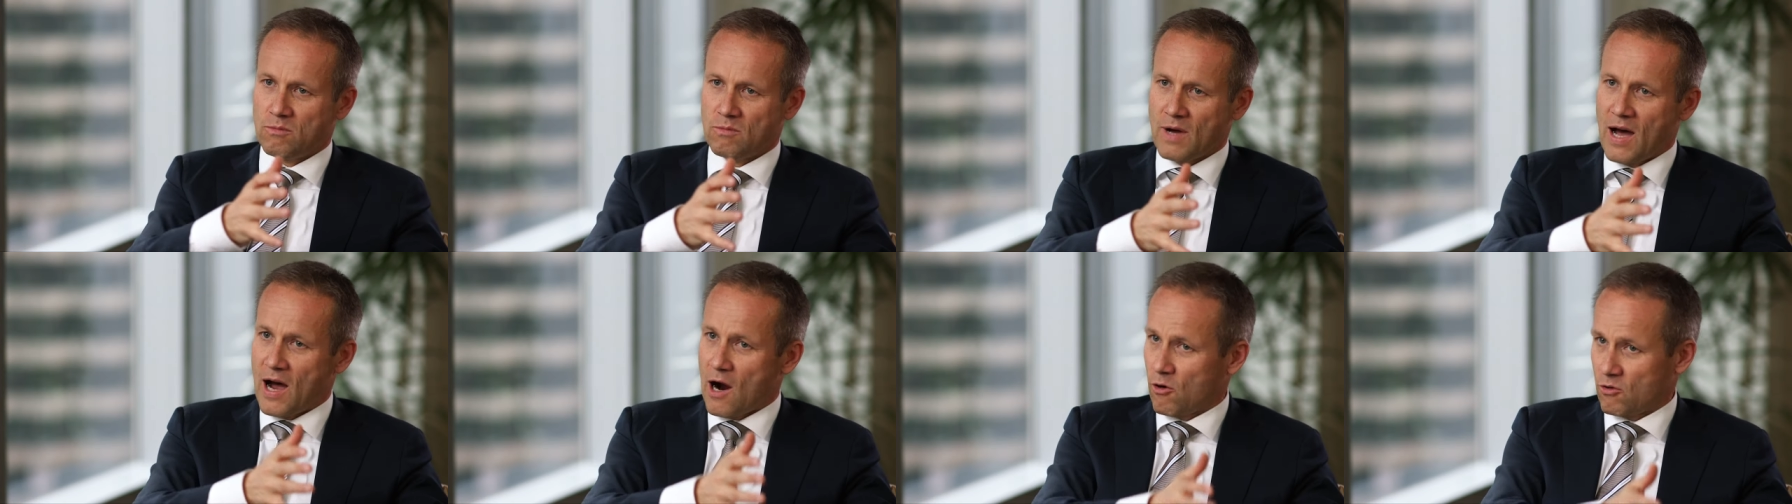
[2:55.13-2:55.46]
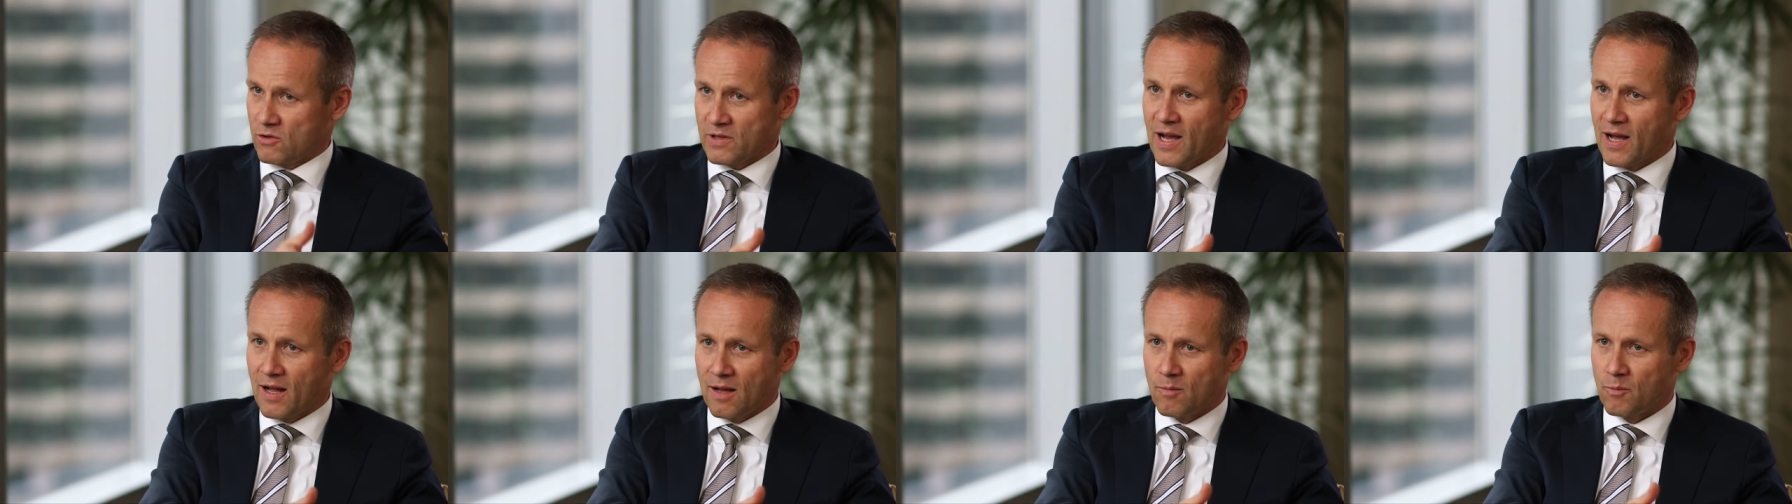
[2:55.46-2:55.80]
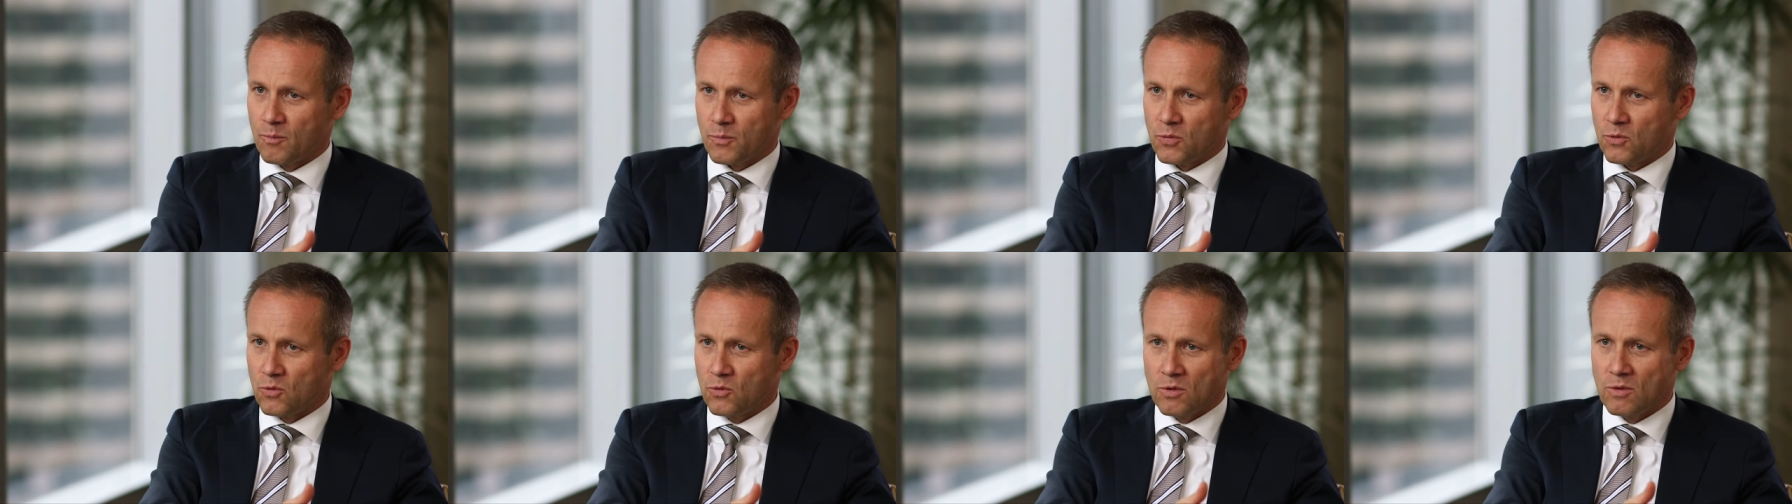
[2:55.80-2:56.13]
our
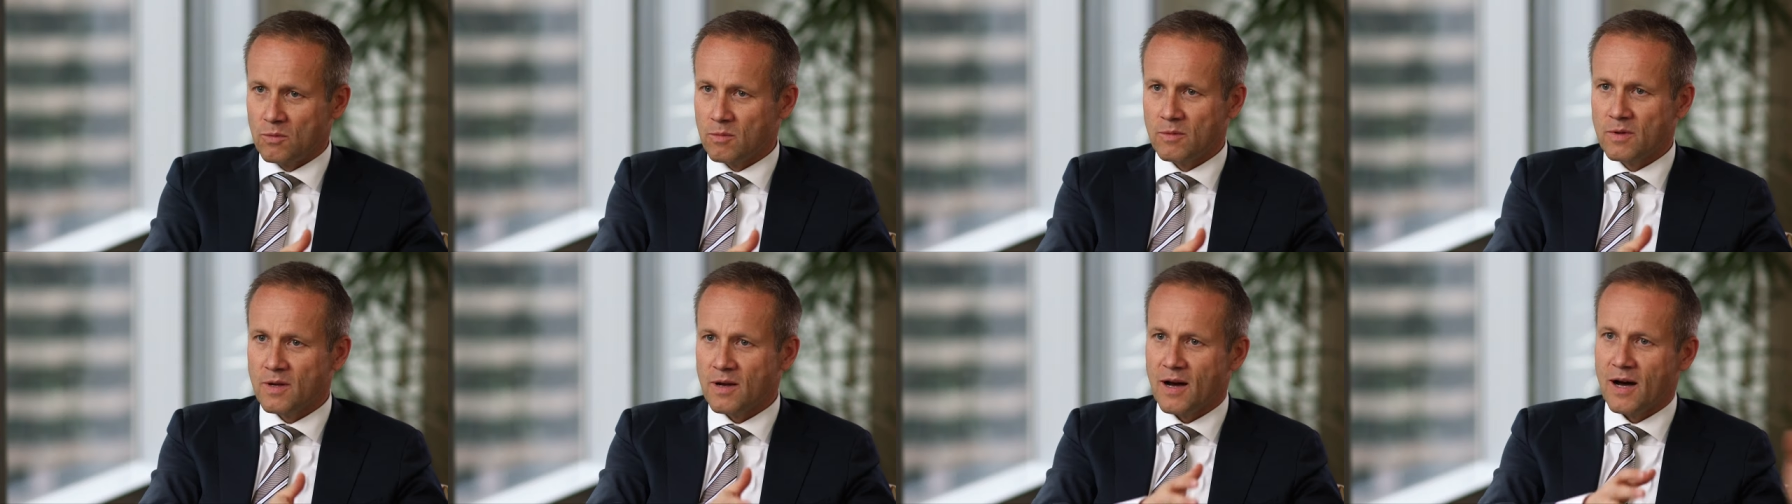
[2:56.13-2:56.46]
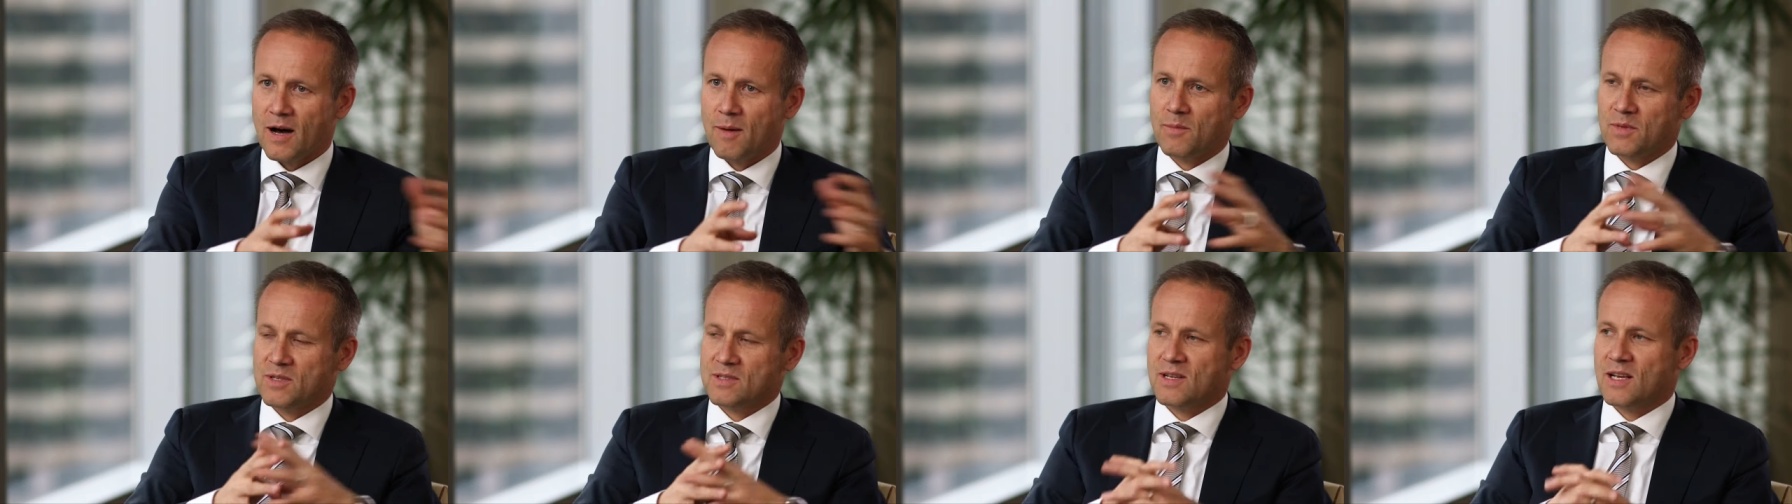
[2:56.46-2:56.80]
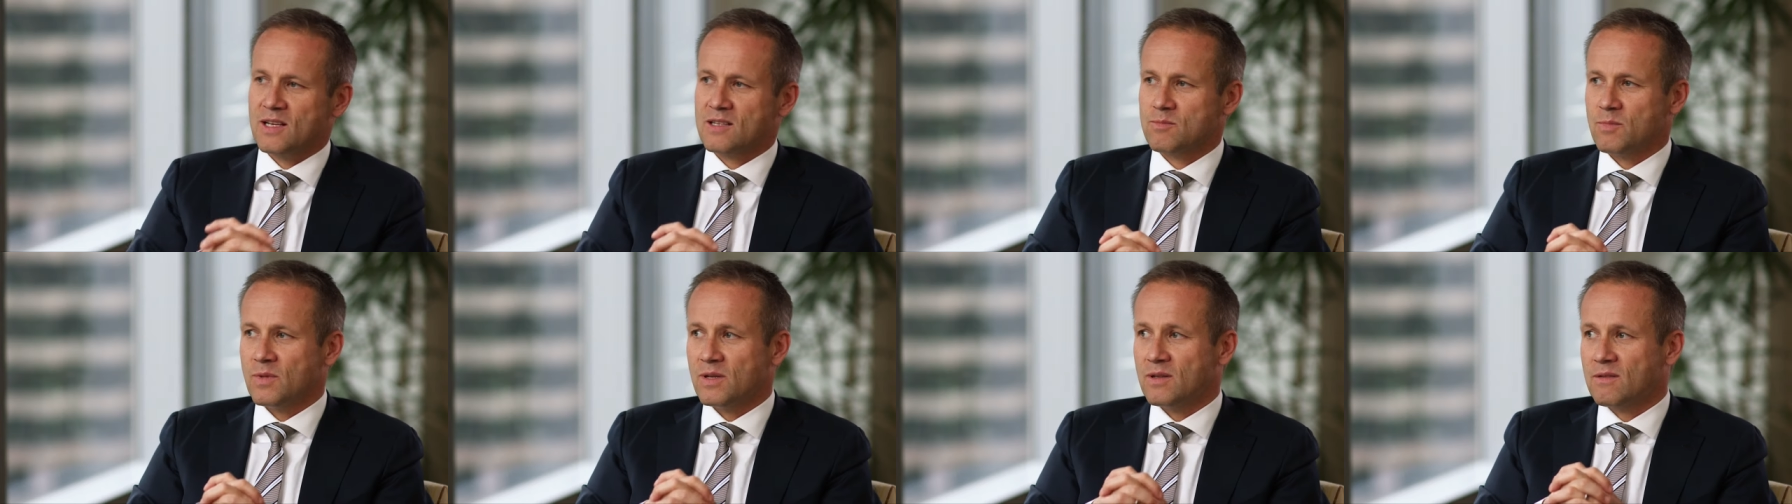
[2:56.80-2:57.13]
talent pool
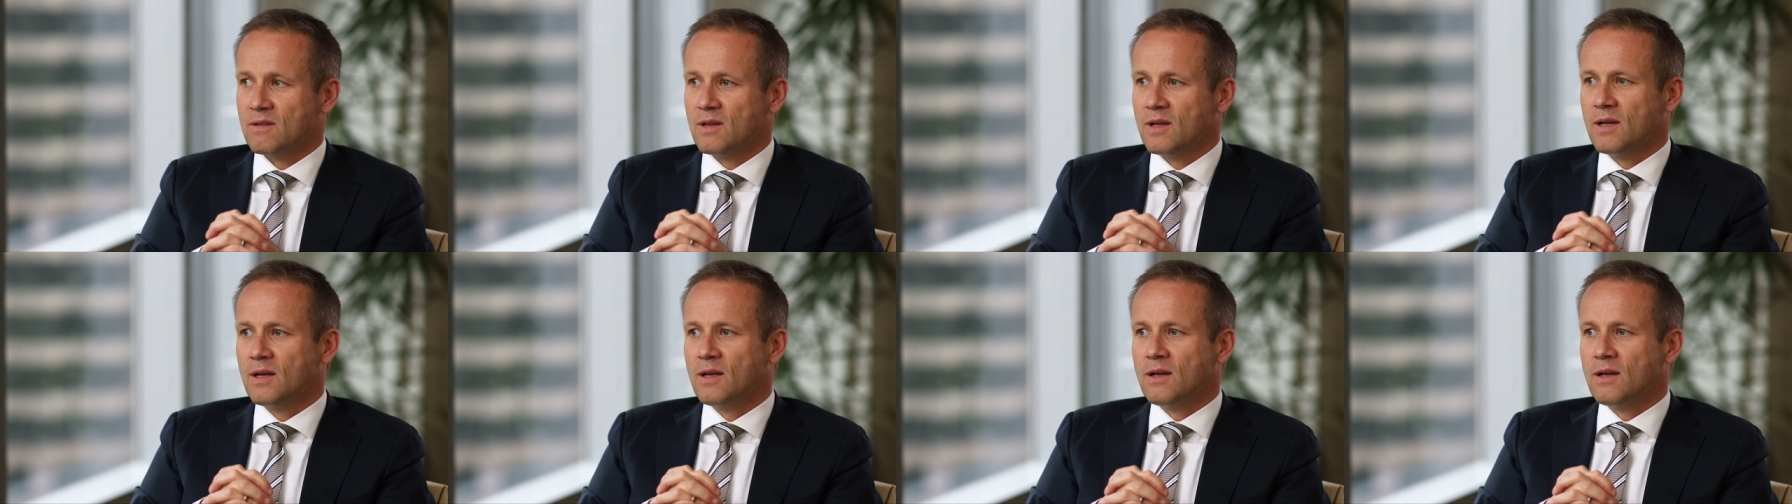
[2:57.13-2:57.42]
assessment,